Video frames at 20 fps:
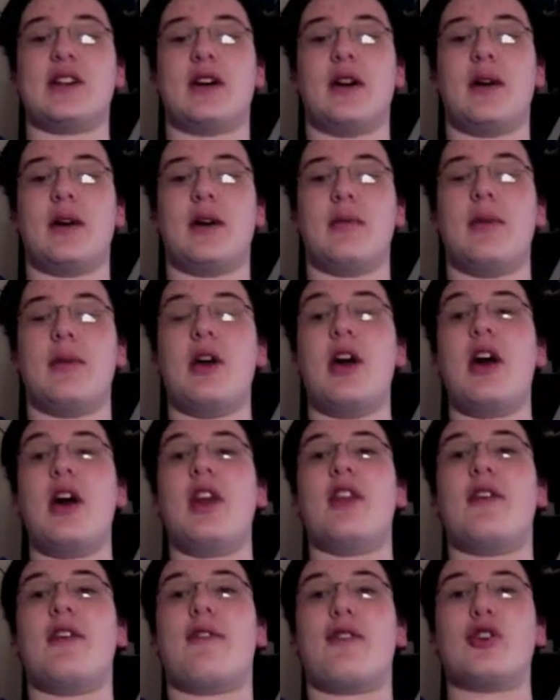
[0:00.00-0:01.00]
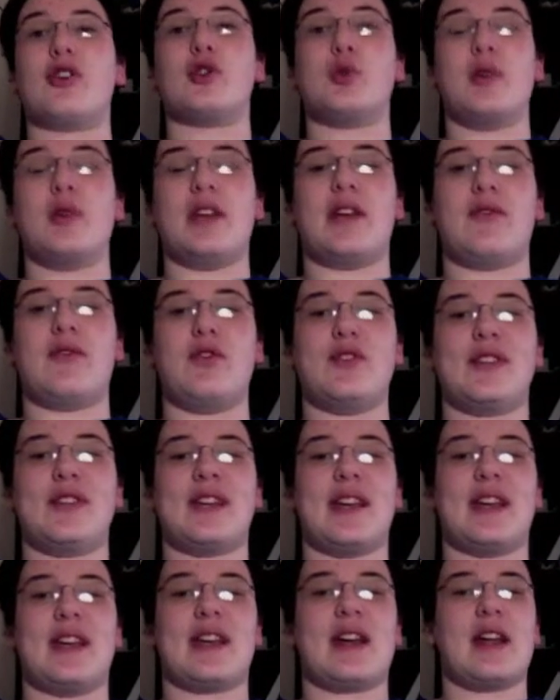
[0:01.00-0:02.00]
The first week of using
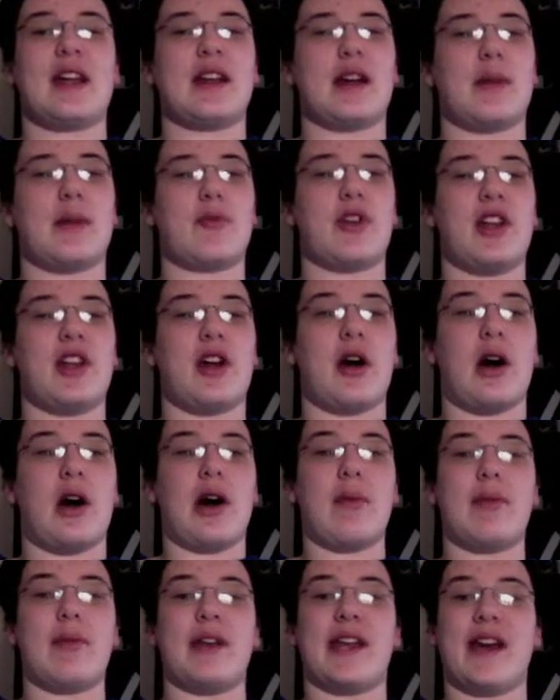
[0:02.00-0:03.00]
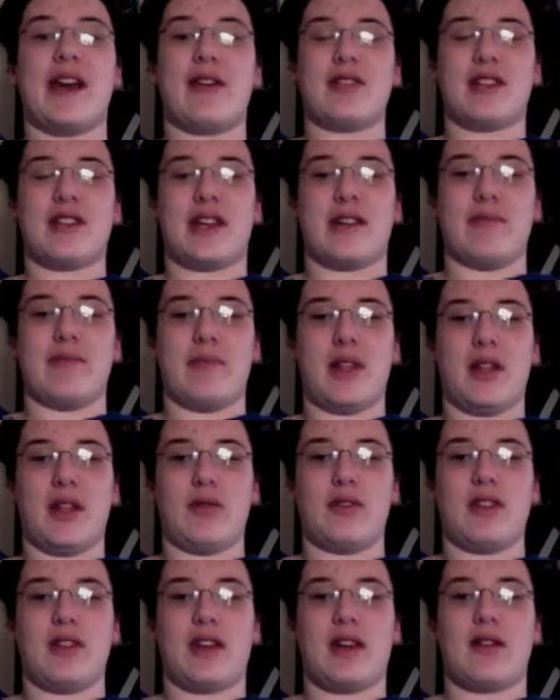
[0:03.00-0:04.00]
it, it kind of got pretty hot, but now it's kind of
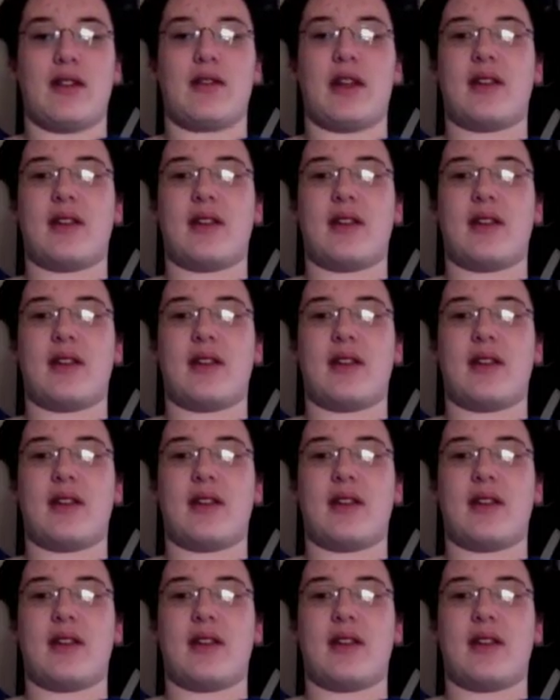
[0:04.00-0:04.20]
mellowed down.